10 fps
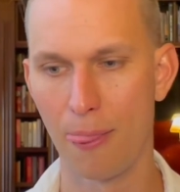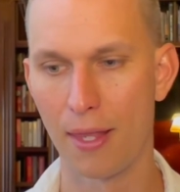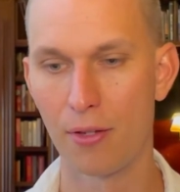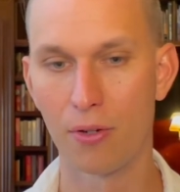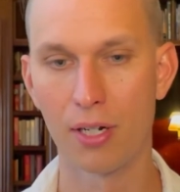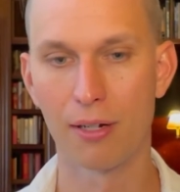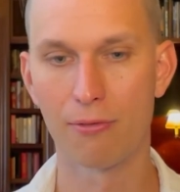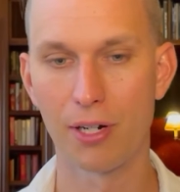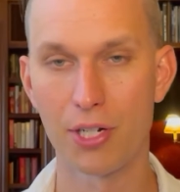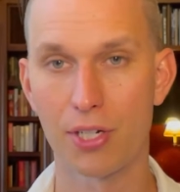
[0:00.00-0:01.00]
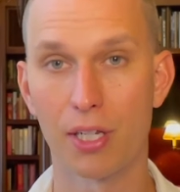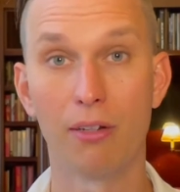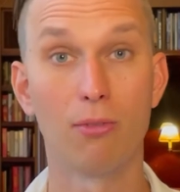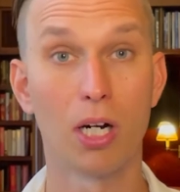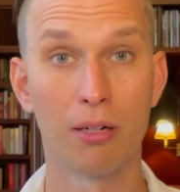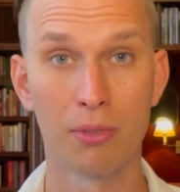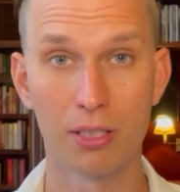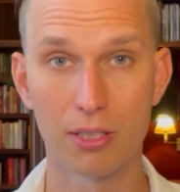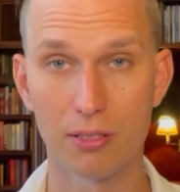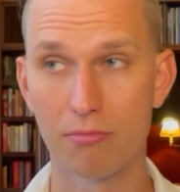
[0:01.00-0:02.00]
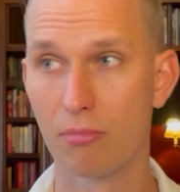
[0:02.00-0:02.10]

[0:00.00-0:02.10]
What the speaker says: you're in a fresh environment,